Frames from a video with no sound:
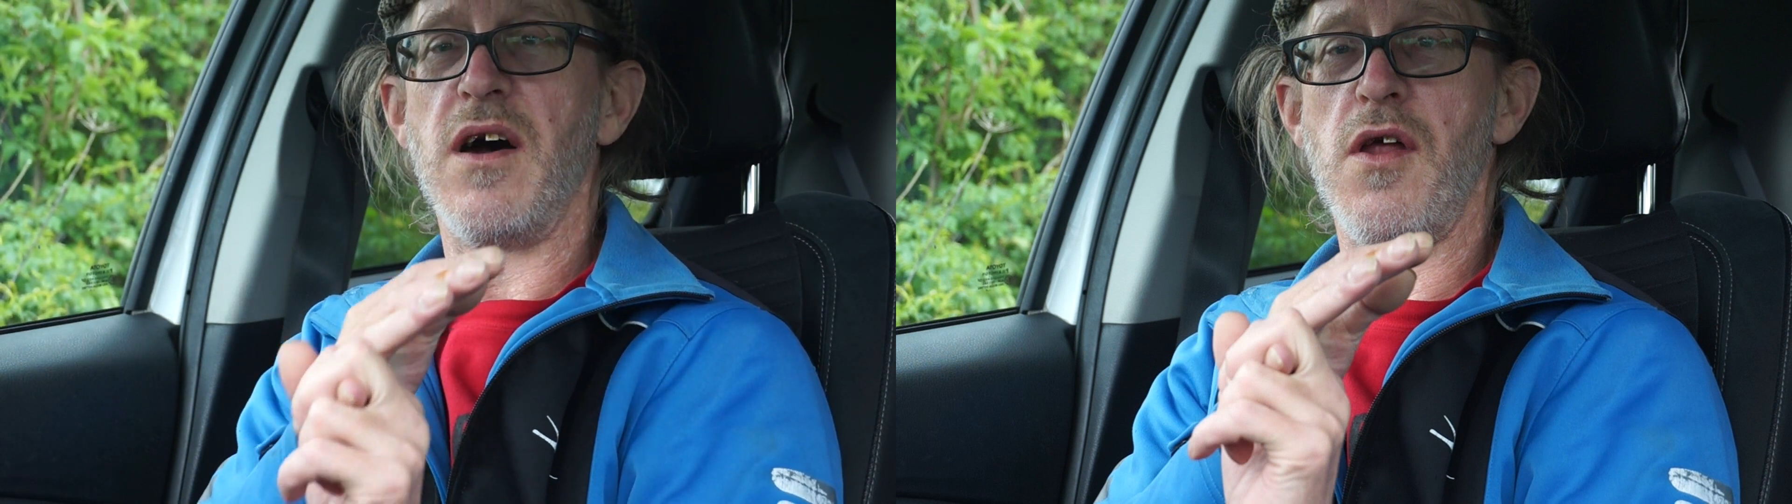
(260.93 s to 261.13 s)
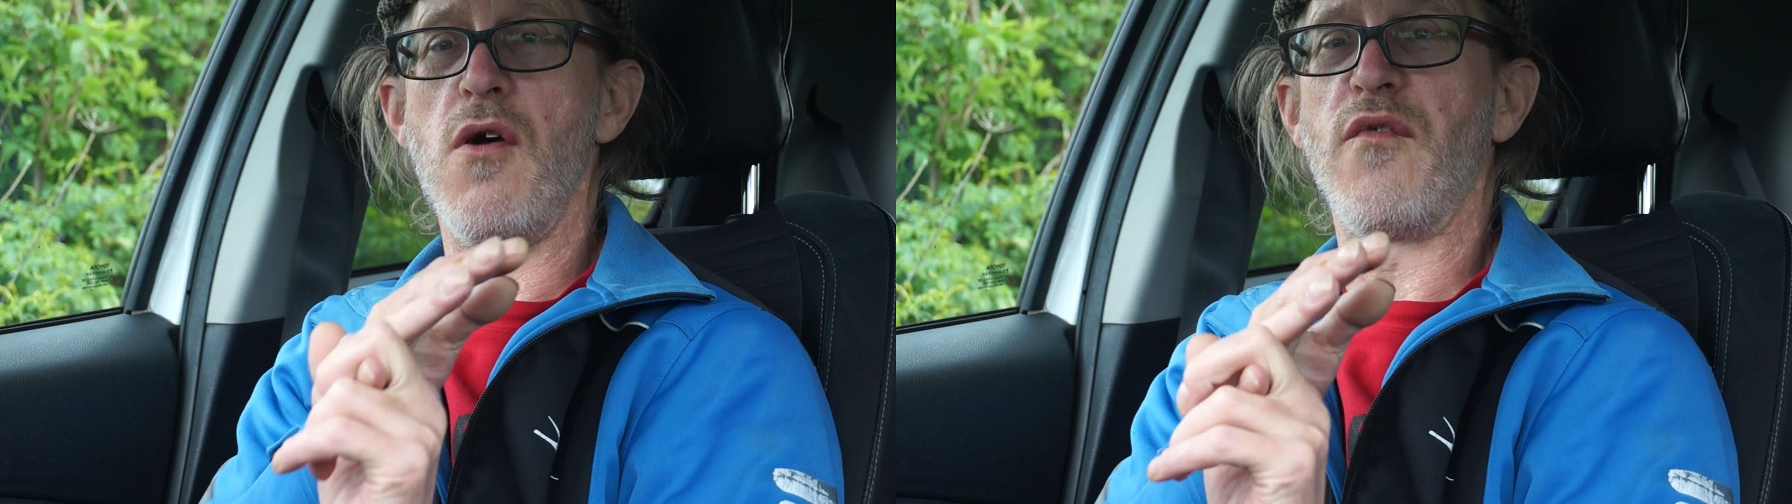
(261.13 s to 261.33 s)

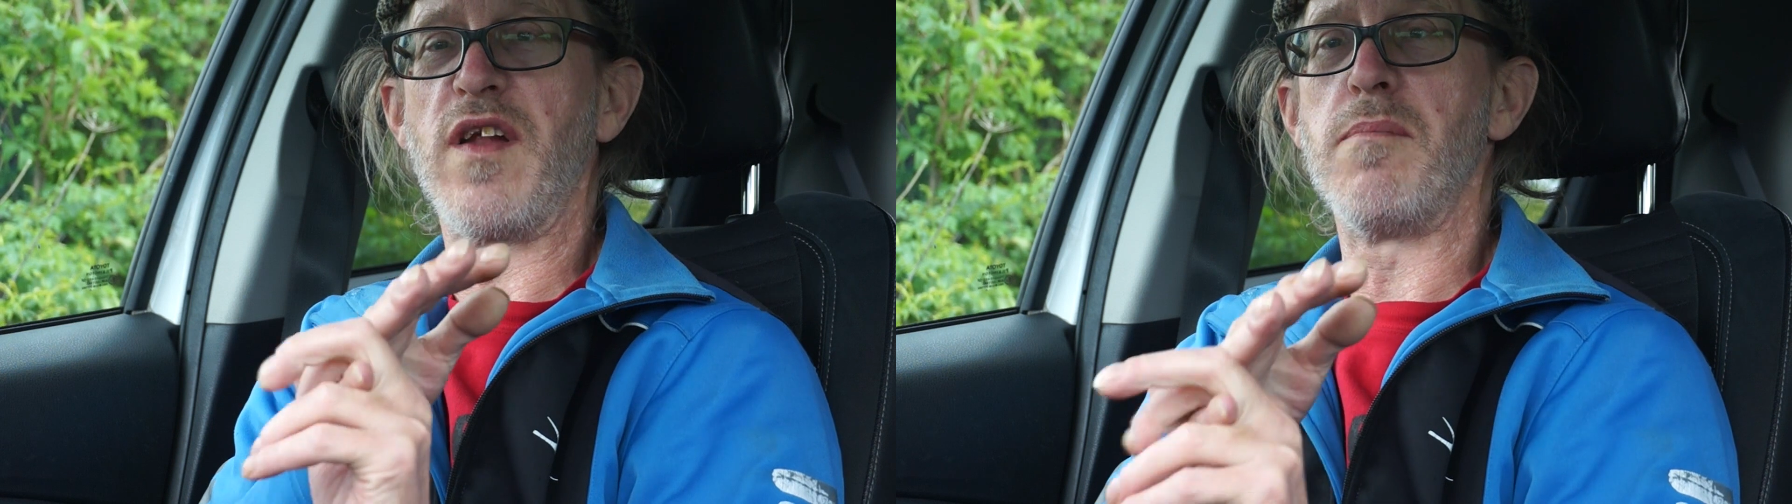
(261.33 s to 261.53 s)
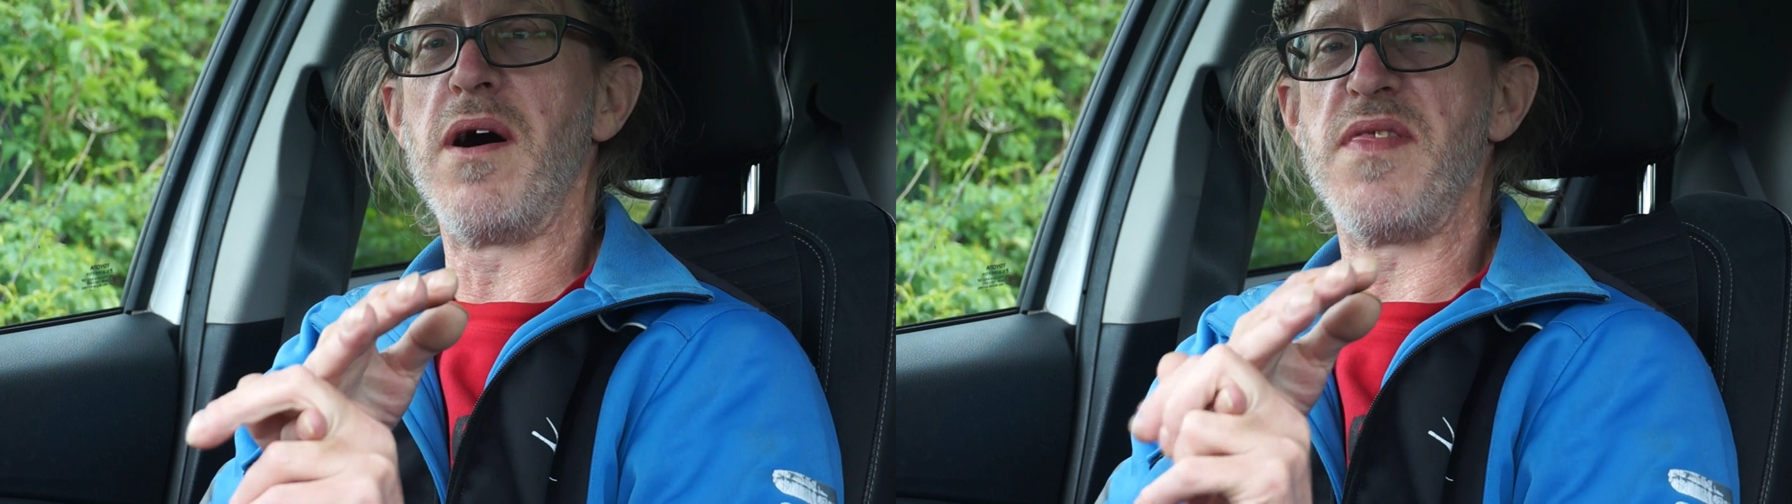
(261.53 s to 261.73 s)
and
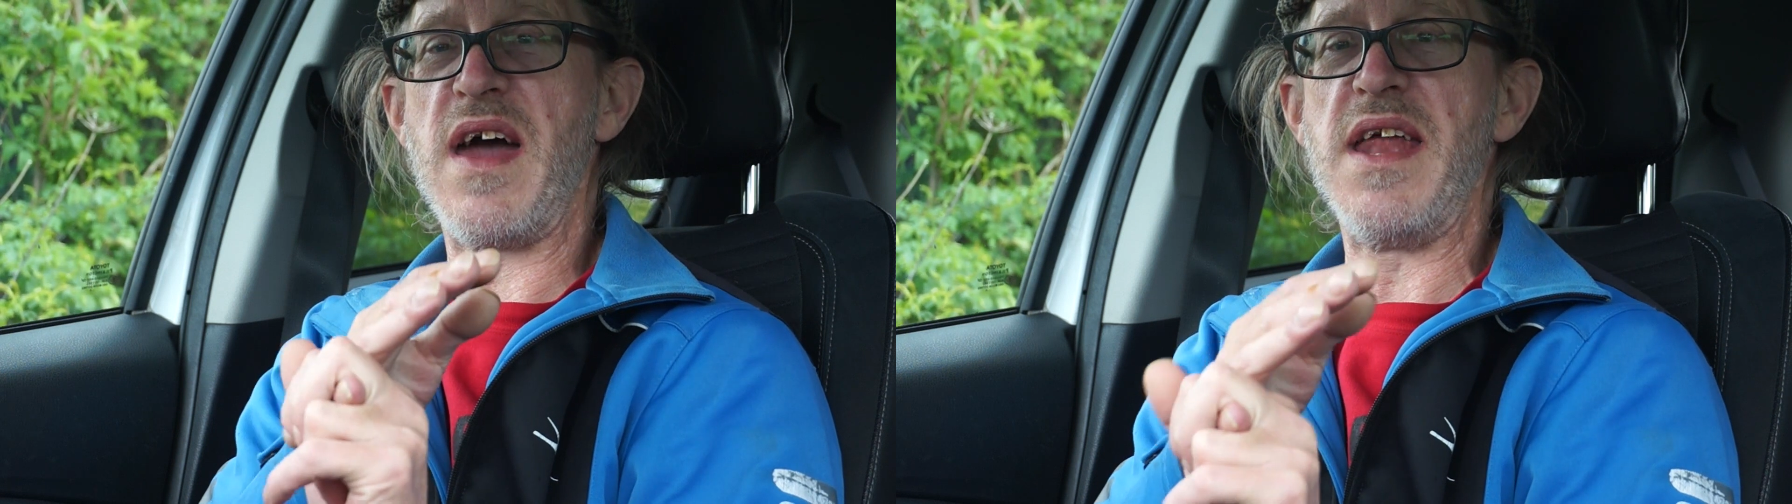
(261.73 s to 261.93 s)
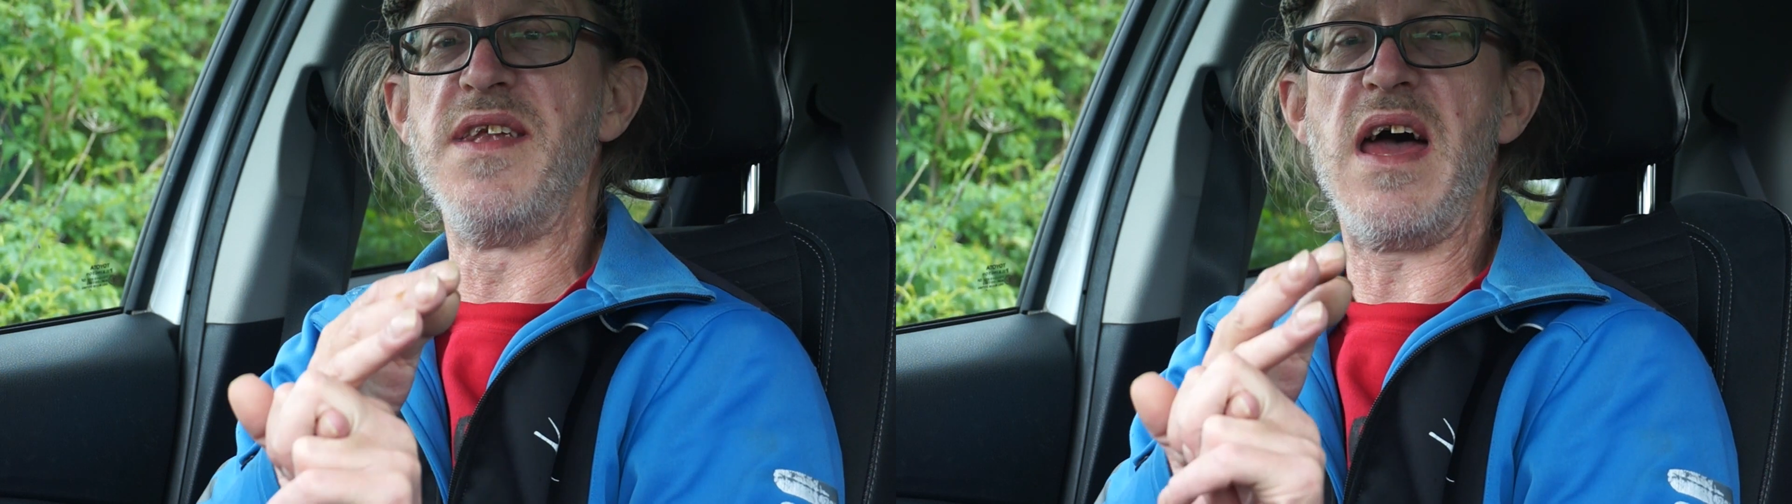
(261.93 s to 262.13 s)
hopefully by
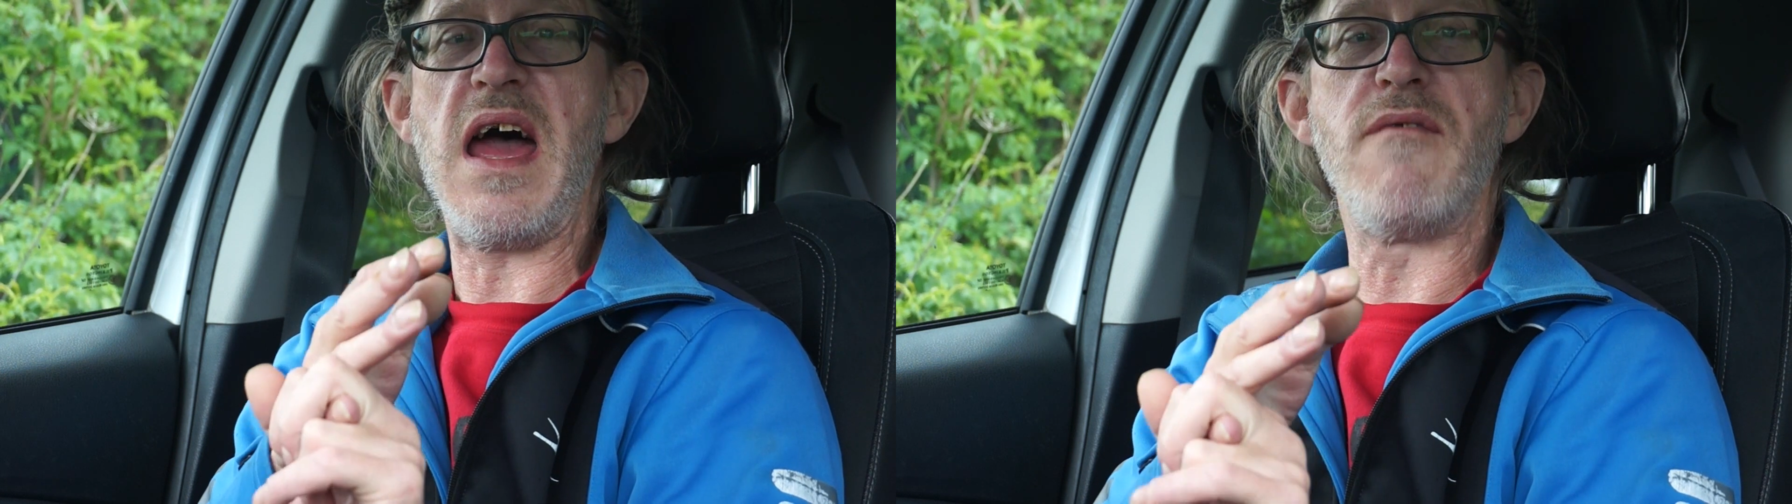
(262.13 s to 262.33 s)
then